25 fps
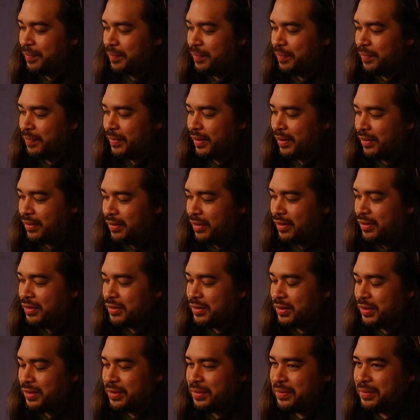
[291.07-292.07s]
I think
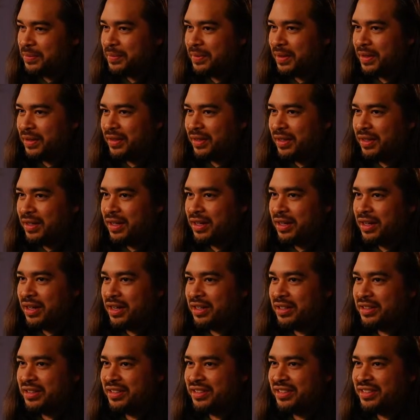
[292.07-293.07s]
so. I think I got
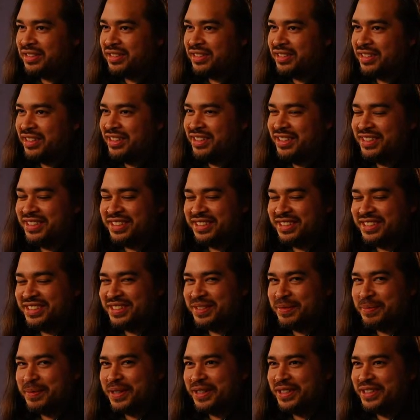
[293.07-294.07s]

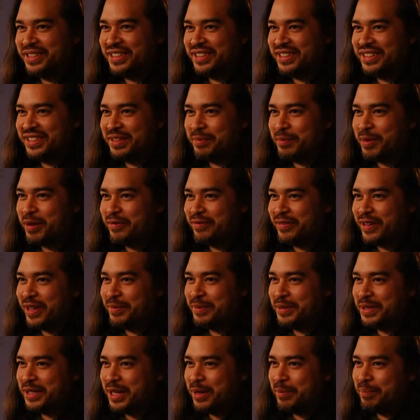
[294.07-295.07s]
somebody in my family
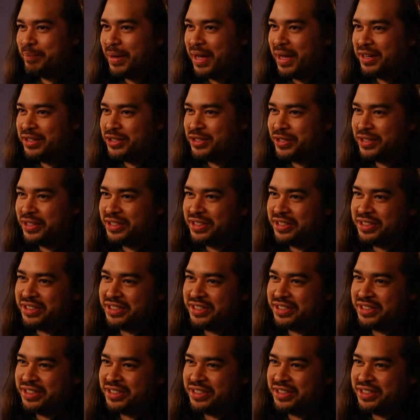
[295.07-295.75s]
named Patrick.